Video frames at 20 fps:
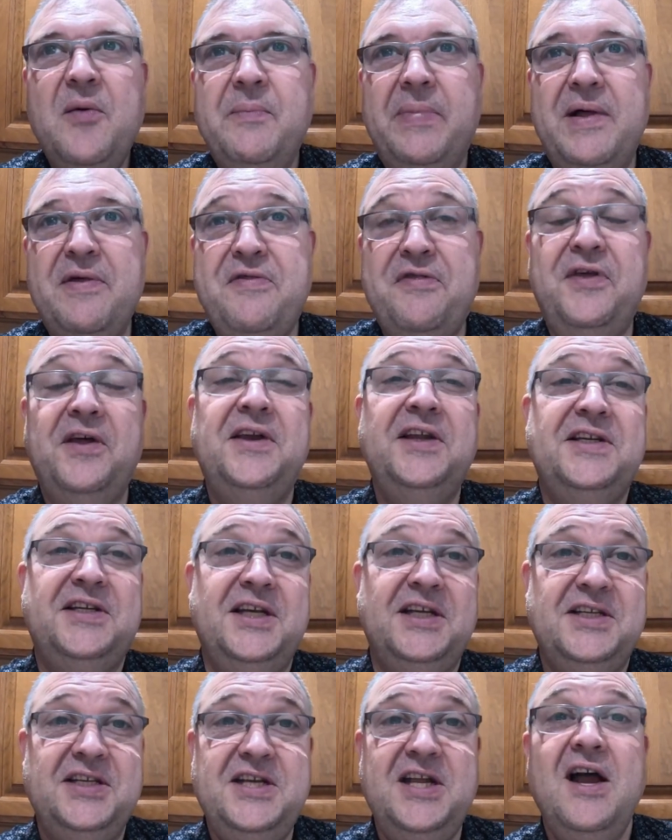but
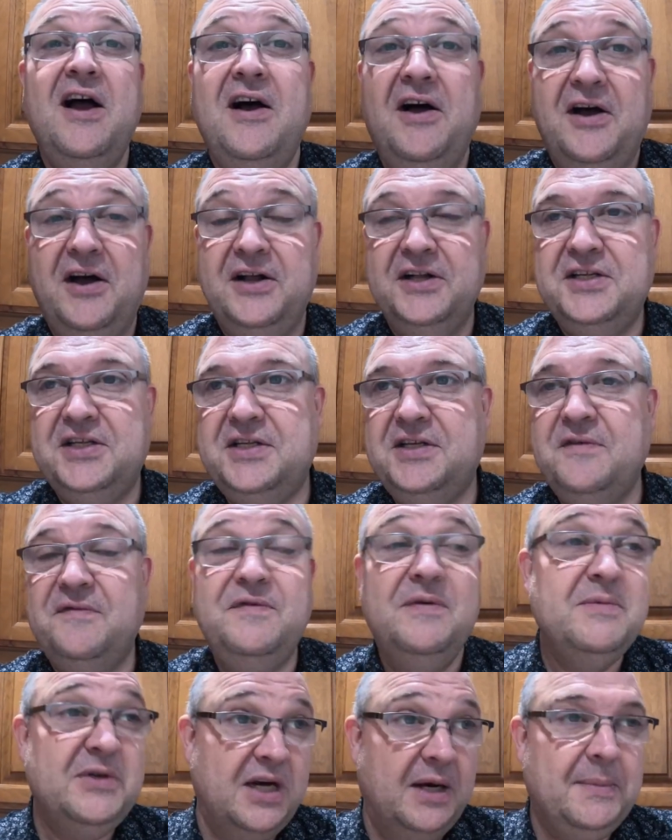36 yards
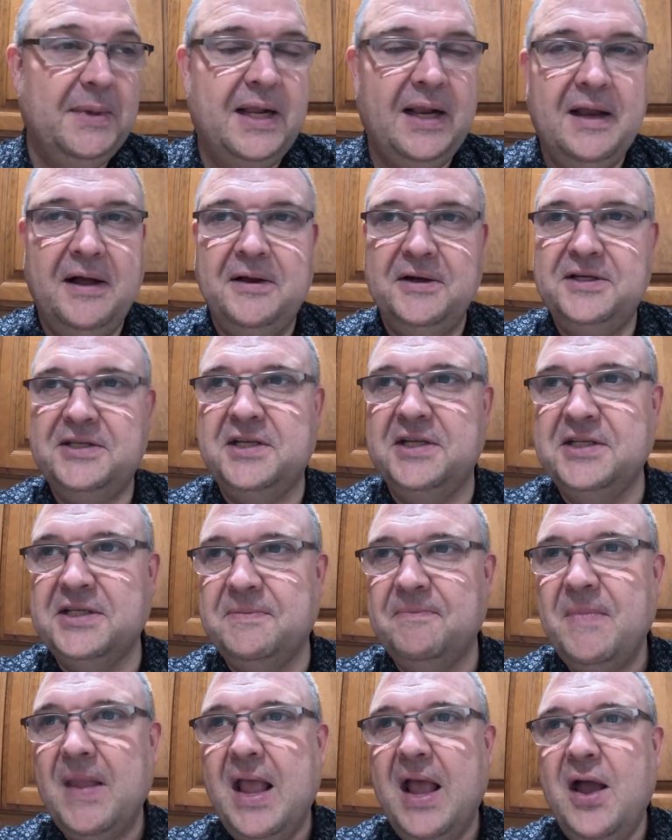from Jeremy
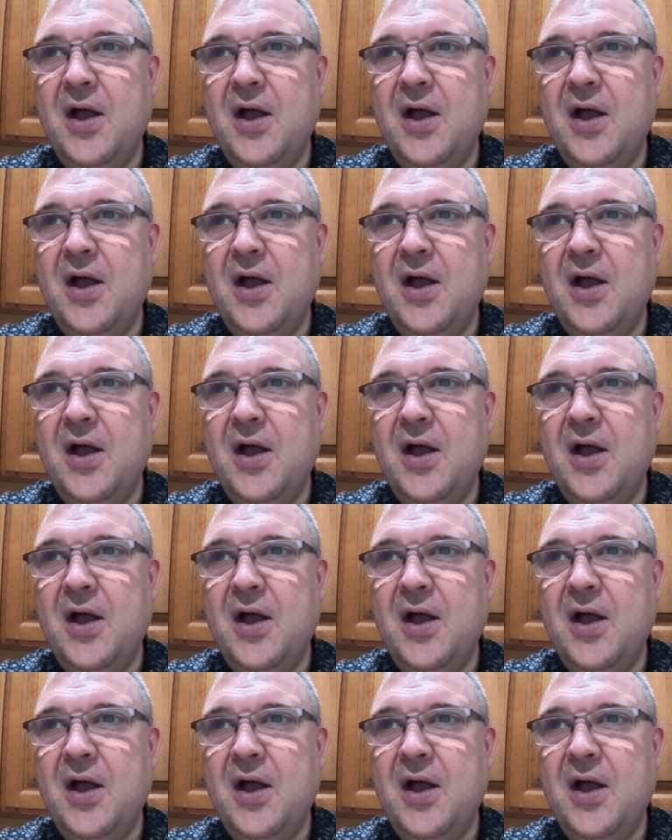Clarkson's.